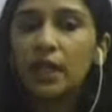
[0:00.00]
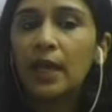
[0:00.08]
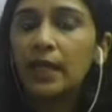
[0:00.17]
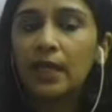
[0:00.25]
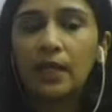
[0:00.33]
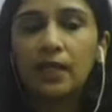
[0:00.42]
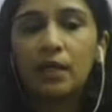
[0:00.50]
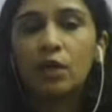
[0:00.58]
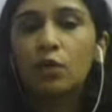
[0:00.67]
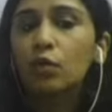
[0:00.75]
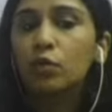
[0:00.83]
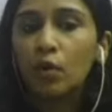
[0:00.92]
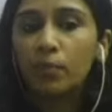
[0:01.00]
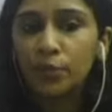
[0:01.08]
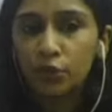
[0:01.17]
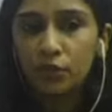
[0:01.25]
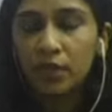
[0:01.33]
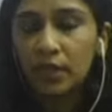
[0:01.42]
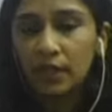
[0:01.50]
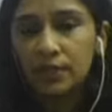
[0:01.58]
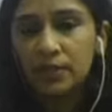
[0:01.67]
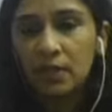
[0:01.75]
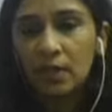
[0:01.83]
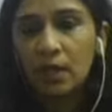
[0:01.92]
any growth
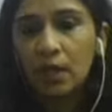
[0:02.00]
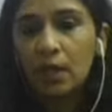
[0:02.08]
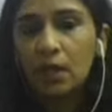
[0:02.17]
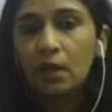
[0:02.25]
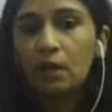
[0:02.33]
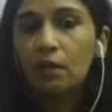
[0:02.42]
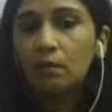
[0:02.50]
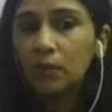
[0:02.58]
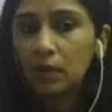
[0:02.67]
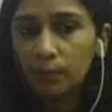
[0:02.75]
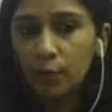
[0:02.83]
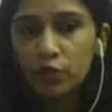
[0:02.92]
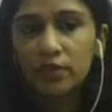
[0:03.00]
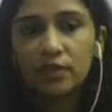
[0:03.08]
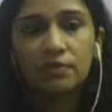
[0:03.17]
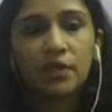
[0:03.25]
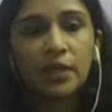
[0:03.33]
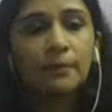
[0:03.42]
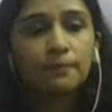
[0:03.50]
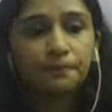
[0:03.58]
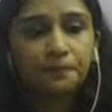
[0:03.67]
opportunities positively.